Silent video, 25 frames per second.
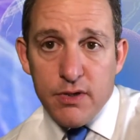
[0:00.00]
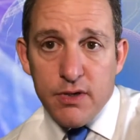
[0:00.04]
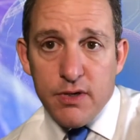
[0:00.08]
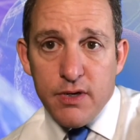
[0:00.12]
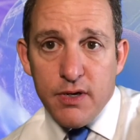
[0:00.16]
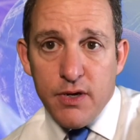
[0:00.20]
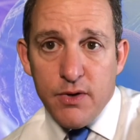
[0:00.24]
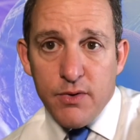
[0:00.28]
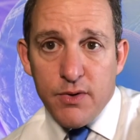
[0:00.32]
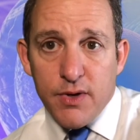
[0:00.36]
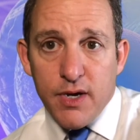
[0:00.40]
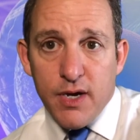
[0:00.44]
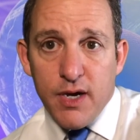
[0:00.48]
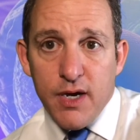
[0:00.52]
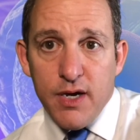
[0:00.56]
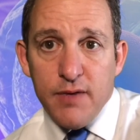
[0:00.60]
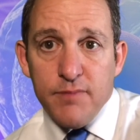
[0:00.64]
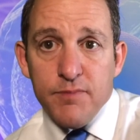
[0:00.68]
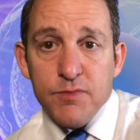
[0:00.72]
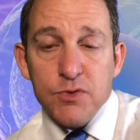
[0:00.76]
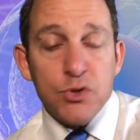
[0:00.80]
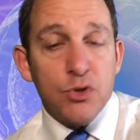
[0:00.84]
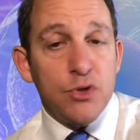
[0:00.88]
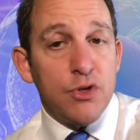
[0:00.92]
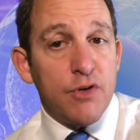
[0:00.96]
okay?
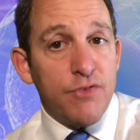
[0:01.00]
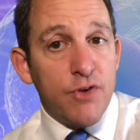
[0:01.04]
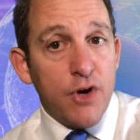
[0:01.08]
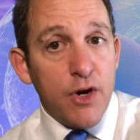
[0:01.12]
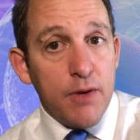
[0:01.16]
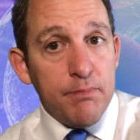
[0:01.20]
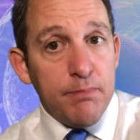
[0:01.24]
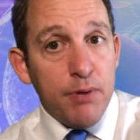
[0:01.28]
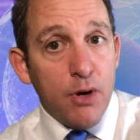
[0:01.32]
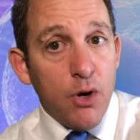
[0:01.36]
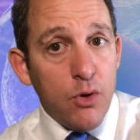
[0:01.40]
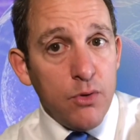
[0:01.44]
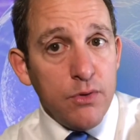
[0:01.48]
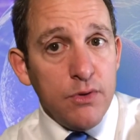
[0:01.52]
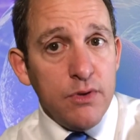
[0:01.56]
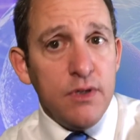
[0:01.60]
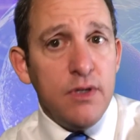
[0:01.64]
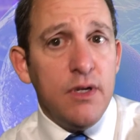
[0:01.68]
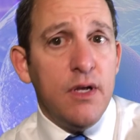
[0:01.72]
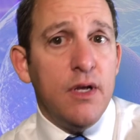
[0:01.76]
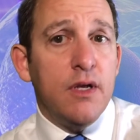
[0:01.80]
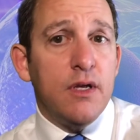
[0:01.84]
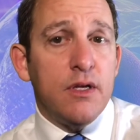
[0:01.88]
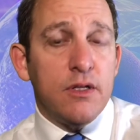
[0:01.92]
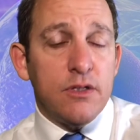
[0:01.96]
So they're very potent,
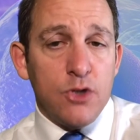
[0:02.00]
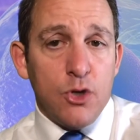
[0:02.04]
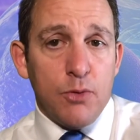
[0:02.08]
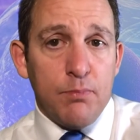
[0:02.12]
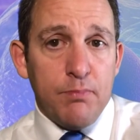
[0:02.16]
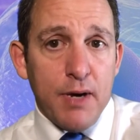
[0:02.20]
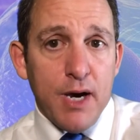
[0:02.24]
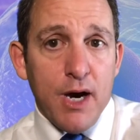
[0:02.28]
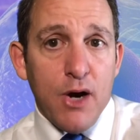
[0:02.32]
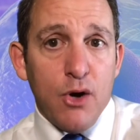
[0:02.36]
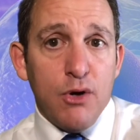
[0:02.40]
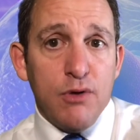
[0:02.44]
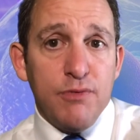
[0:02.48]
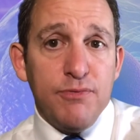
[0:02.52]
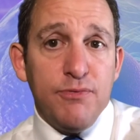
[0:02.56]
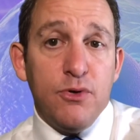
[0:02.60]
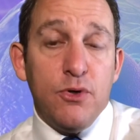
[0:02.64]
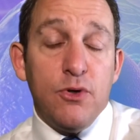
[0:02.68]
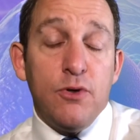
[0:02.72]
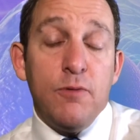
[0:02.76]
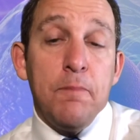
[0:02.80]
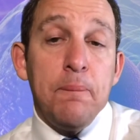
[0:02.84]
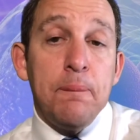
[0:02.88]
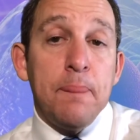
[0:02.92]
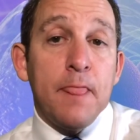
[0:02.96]
they're
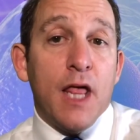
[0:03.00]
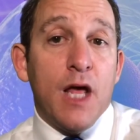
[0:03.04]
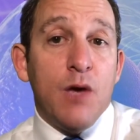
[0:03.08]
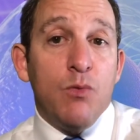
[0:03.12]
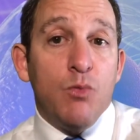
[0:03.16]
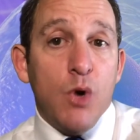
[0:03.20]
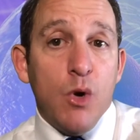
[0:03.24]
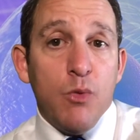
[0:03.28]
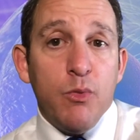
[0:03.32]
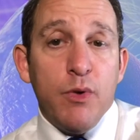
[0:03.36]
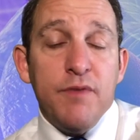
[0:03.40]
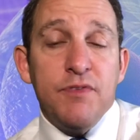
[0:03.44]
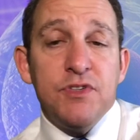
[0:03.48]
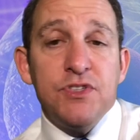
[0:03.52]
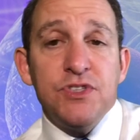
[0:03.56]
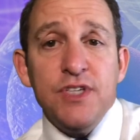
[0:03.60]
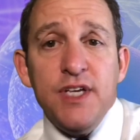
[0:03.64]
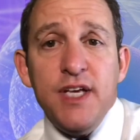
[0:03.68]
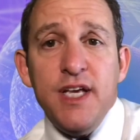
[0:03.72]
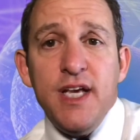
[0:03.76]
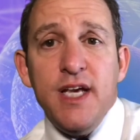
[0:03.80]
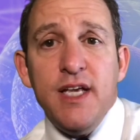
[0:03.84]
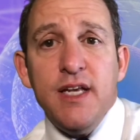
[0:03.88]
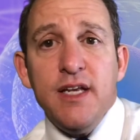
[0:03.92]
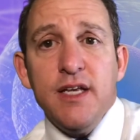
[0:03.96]
powerful, and what we've
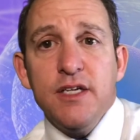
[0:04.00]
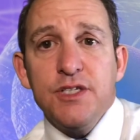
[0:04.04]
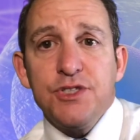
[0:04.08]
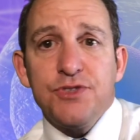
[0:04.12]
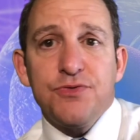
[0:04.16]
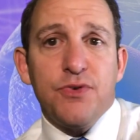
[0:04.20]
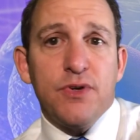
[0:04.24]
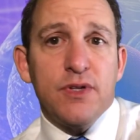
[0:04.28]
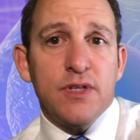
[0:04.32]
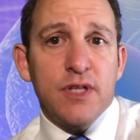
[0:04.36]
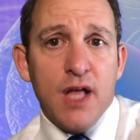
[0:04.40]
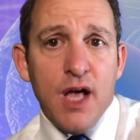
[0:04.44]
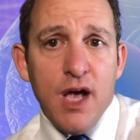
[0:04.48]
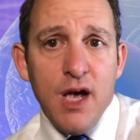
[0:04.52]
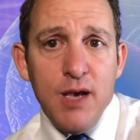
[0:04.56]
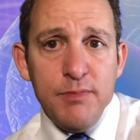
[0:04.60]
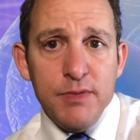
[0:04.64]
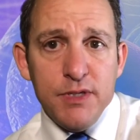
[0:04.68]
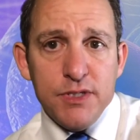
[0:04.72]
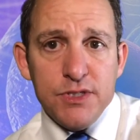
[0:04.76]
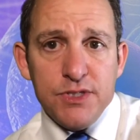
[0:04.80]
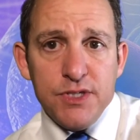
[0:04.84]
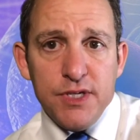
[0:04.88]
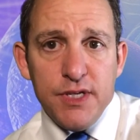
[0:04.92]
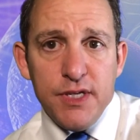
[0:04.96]
seen is for Lyme
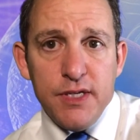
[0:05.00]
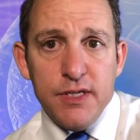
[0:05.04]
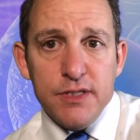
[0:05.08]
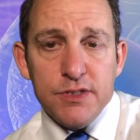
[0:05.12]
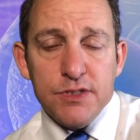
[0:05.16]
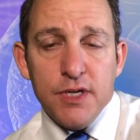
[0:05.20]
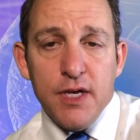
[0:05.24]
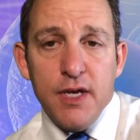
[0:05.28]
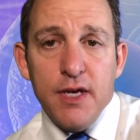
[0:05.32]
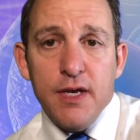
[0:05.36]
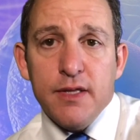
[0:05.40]
disease,